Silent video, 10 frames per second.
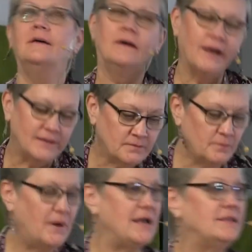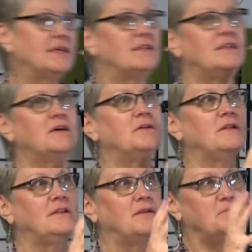All right, but the
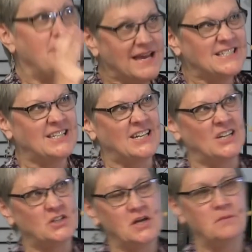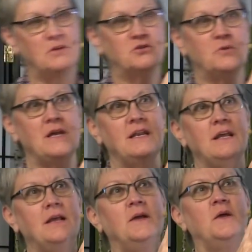message
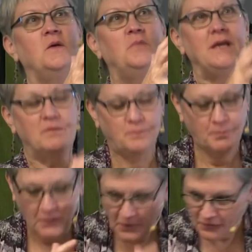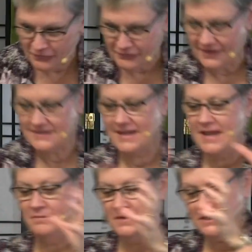between being perfect
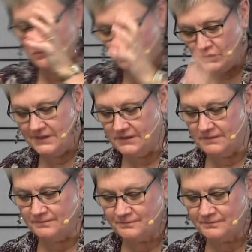and being real.